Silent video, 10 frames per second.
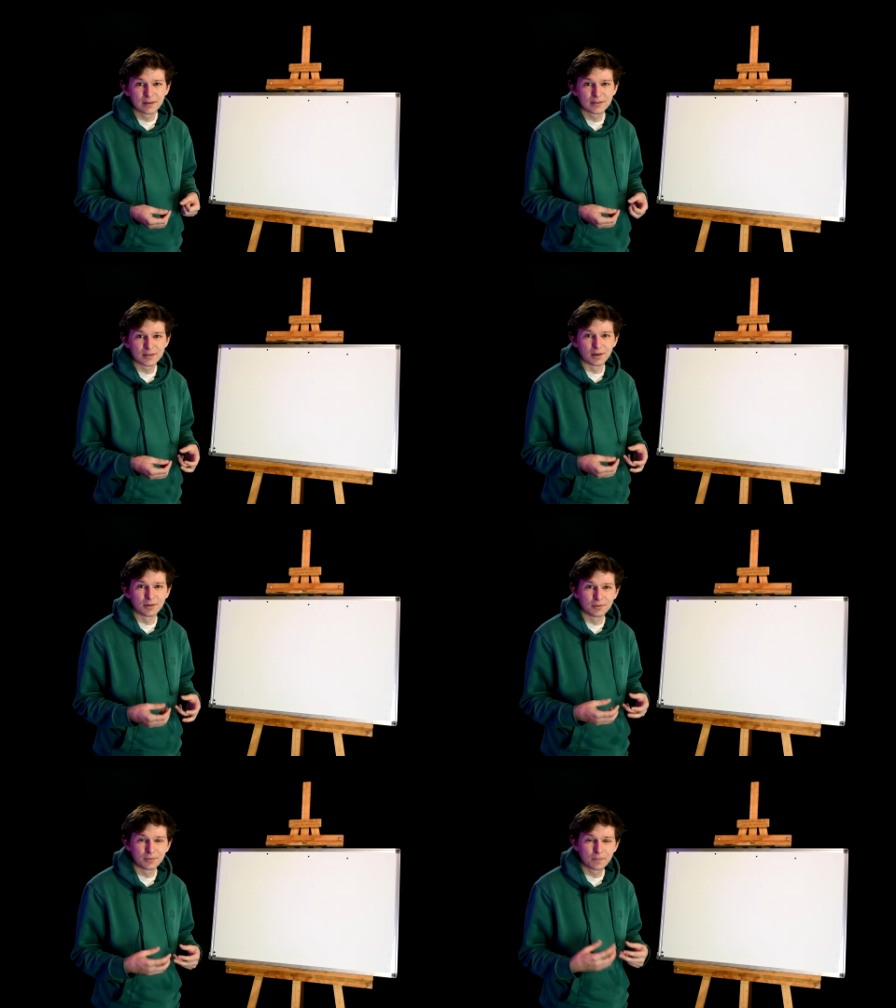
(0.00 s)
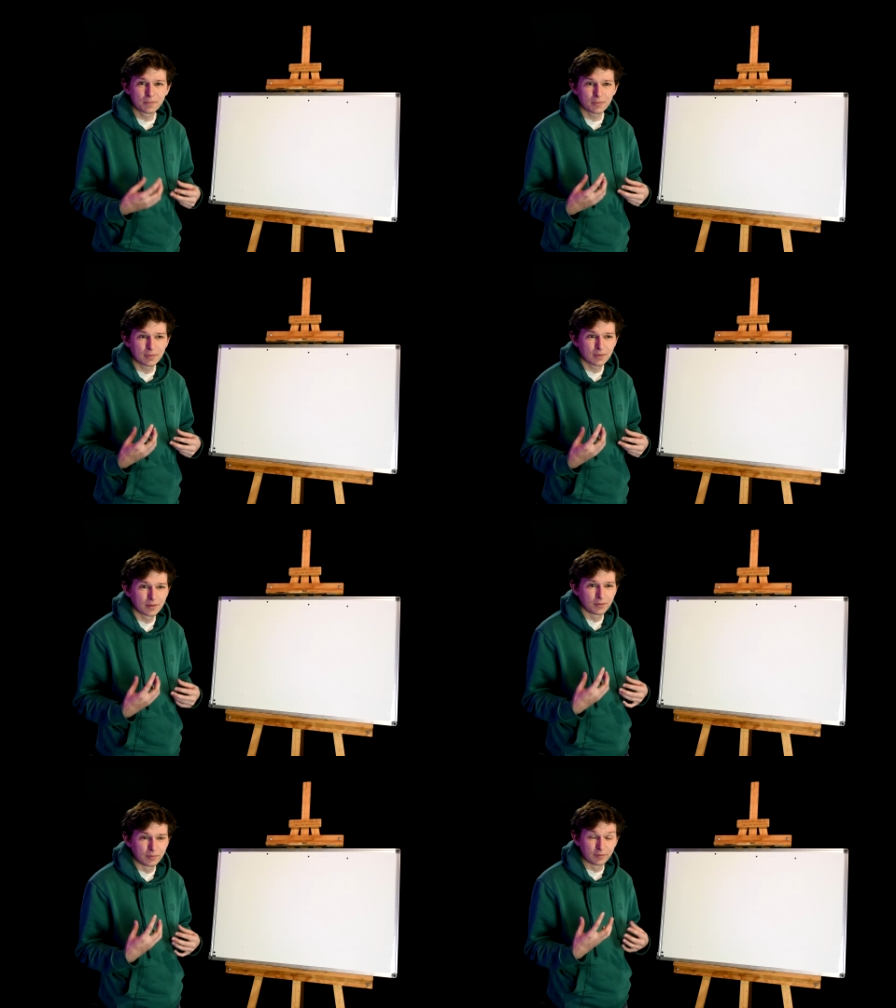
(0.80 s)
So
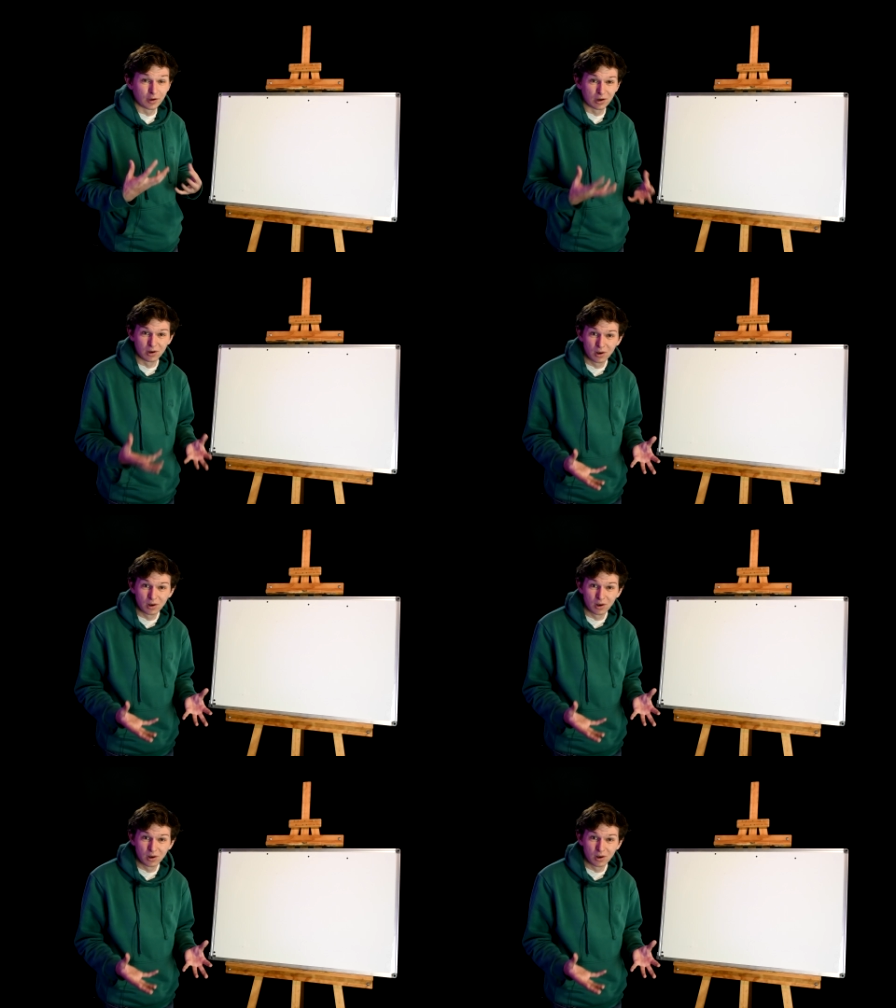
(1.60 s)
we've got a